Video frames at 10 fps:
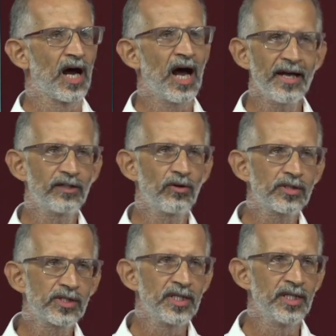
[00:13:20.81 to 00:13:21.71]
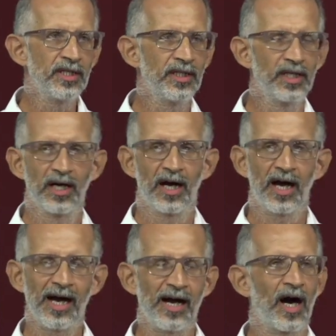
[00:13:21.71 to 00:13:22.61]
I don't see
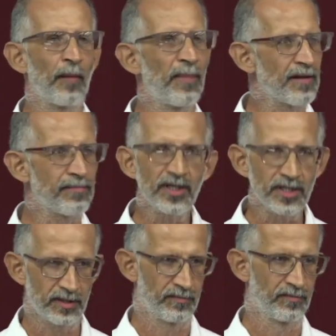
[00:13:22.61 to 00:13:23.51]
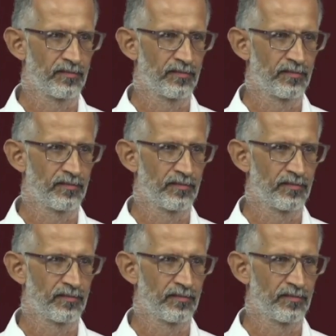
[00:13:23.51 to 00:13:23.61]
a bad person.